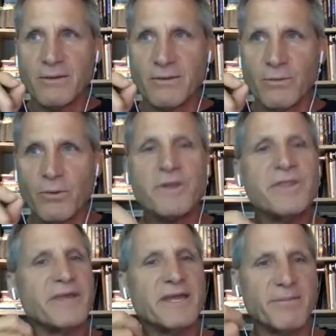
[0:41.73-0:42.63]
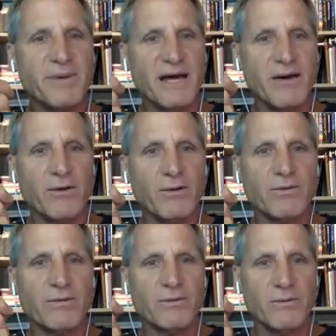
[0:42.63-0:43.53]
When we think about
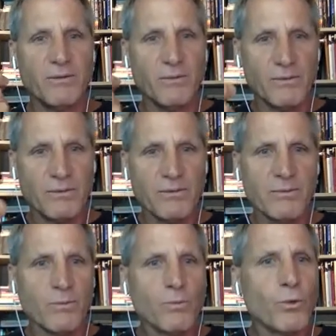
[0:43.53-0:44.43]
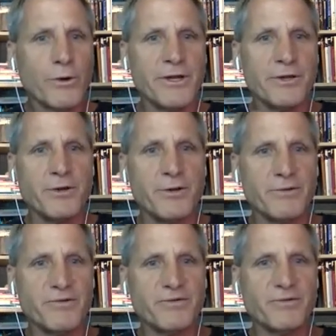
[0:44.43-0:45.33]

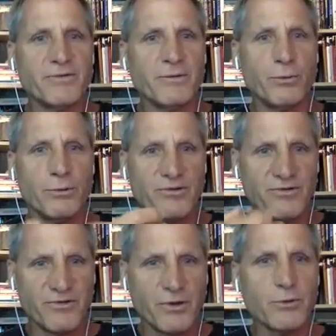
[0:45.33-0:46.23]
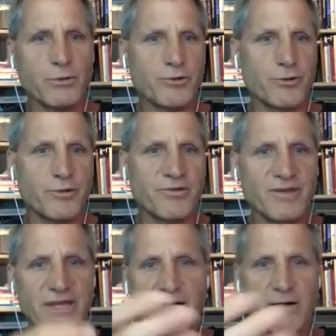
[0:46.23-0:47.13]
warriors or soldiers
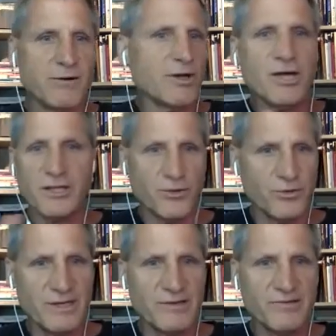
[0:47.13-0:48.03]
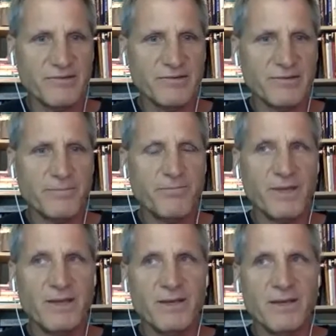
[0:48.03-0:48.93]
in our countries,
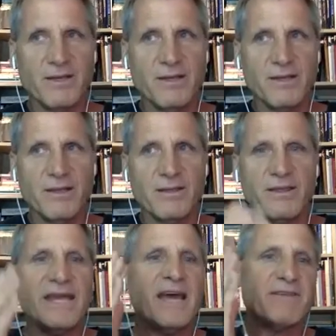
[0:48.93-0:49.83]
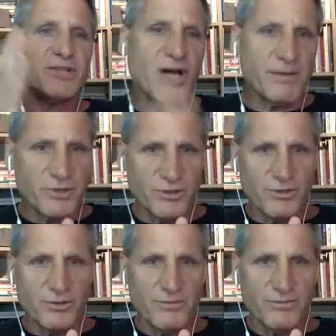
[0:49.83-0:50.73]
they have a job to
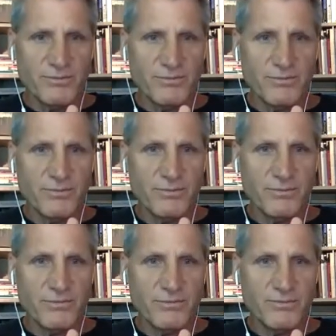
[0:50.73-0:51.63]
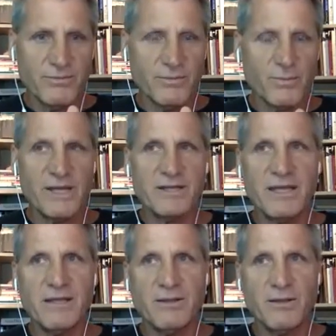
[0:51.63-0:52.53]
do, right?
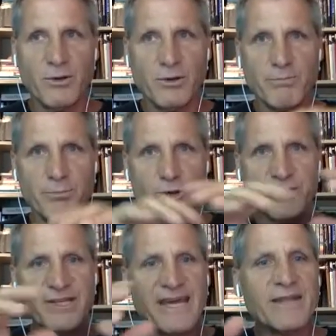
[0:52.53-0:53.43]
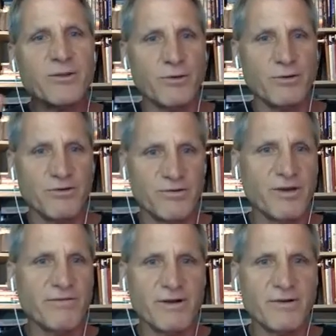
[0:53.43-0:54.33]
They're protectors
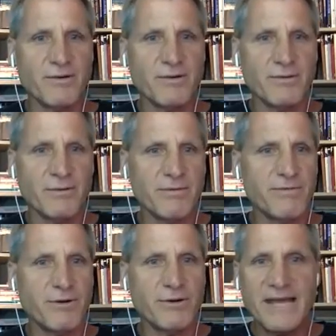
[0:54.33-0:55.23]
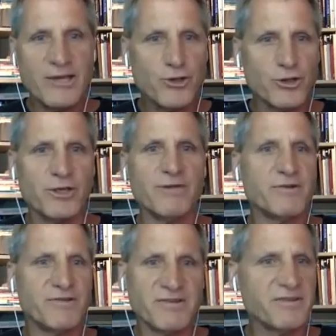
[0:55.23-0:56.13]
of our nation, of
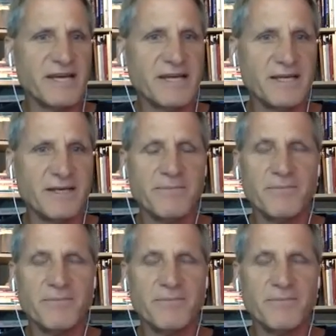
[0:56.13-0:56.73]
our society.